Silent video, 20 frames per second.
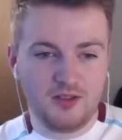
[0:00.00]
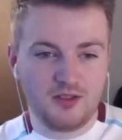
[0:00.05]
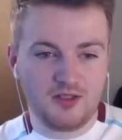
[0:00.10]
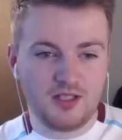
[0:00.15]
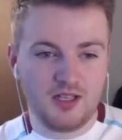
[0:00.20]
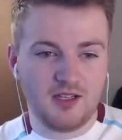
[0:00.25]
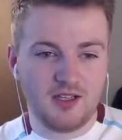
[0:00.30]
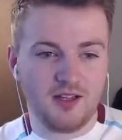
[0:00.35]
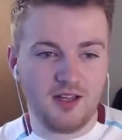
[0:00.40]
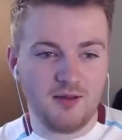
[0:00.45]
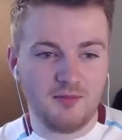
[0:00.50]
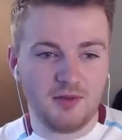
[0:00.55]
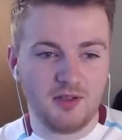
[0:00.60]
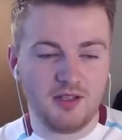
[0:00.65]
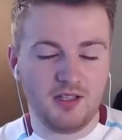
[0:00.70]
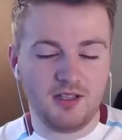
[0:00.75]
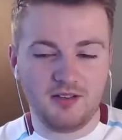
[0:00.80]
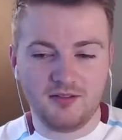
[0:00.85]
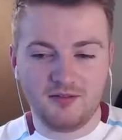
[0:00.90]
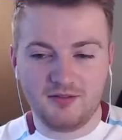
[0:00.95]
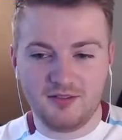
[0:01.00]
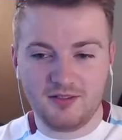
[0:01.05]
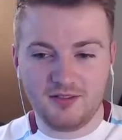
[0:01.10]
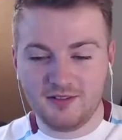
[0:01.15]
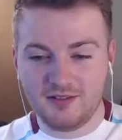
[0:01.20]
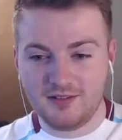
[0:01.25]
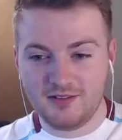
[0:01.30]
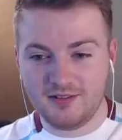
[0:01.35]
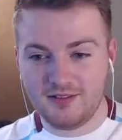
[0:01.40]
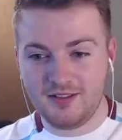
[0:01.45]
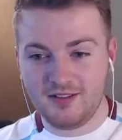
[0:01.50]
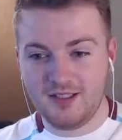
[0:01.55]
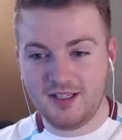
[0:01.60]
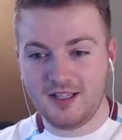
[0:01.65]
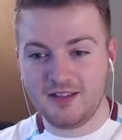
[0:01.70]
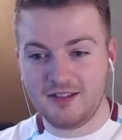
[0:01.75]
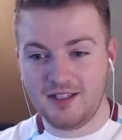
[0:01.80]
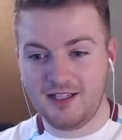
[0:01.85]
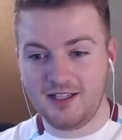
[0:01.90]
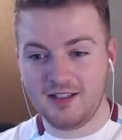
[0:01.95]
say that, but then he
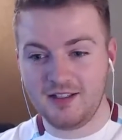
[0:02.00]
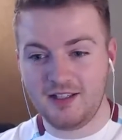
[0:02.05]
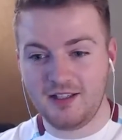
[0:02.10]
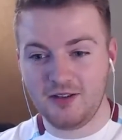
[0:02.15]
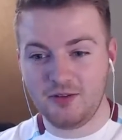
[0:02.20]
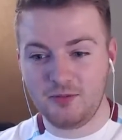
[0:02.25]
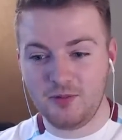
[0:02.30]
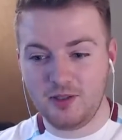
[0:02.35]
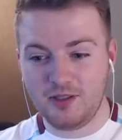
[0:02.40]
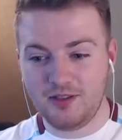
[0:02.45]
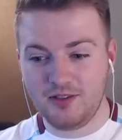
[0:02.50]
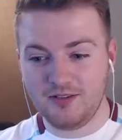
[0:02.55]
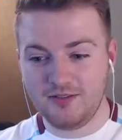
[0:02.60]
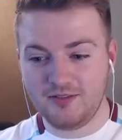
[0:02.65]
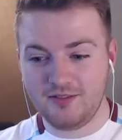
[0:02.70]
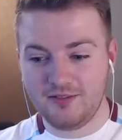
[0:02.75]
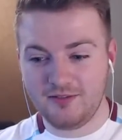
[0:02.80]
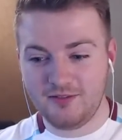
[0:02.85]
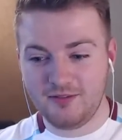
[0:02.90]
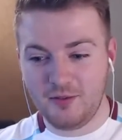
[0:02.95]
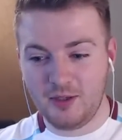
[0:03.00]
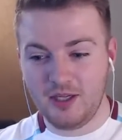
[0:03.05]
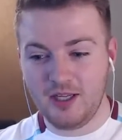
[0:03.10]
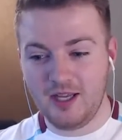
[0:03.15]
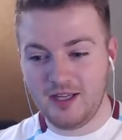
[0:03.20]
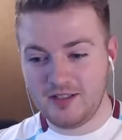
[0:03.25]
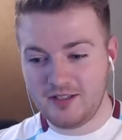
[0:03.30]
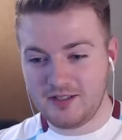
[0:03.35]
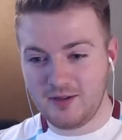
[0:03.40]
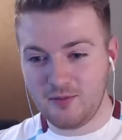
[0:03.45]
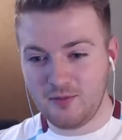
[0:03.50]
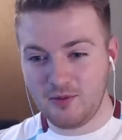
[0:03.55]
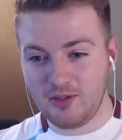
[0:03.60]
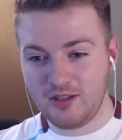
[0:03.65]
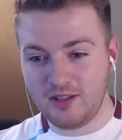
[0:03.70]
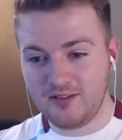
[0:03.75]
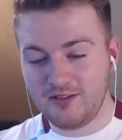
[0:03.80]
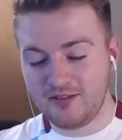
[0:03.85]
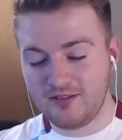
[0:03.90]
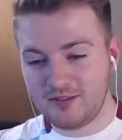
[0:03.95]
had the luck the other week. Went against him when
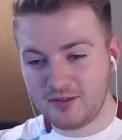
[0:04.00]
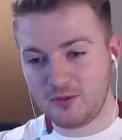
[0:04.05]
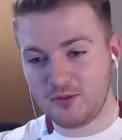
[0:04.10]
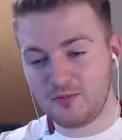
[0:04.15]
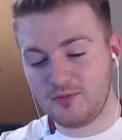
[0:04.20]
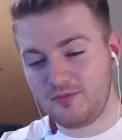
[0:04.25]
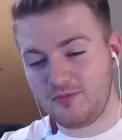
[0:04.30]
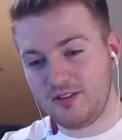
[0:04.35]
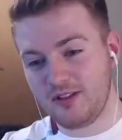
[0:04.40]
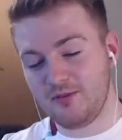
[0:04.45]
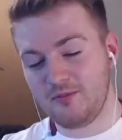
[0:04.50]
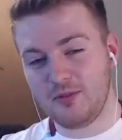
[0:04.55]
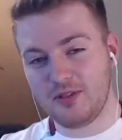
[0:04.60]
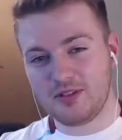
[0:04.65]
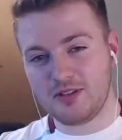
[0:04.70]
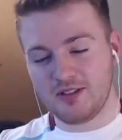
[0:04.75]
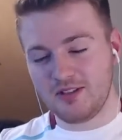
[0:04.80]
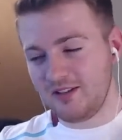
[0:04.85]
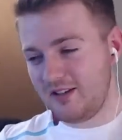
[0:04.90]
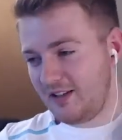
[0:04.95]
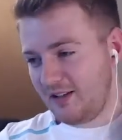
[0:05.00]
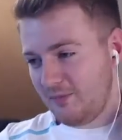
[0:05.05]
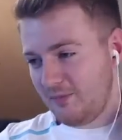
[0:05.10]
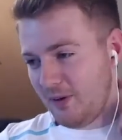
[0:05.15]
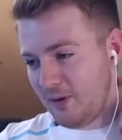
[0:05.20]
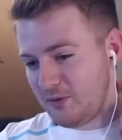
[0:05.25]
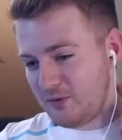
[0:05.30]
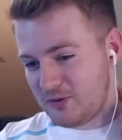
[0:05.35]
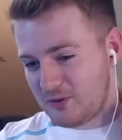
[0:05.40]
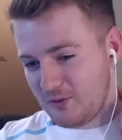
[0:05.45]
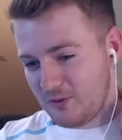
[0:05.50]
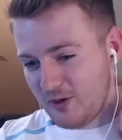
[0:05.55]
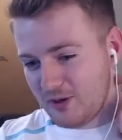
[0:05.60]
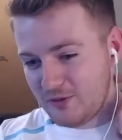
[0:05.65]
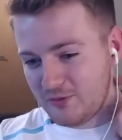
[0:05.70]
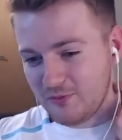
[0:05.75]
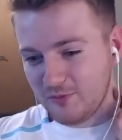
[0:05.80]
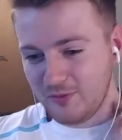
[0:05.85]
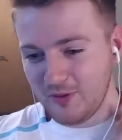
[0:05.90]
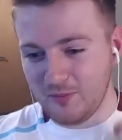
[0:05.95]
he sort of missed it and hit the post twice
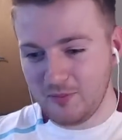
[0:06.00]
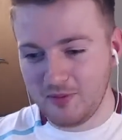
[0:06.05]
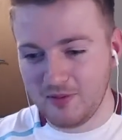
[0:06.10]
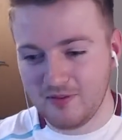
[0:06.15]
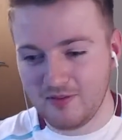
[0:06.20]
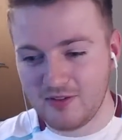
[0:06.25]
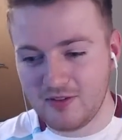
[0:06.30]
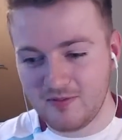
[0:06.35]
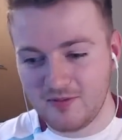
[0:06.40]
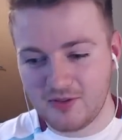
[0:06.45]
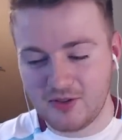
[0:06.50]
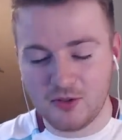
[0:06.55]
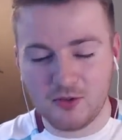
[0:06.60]
from flipping 2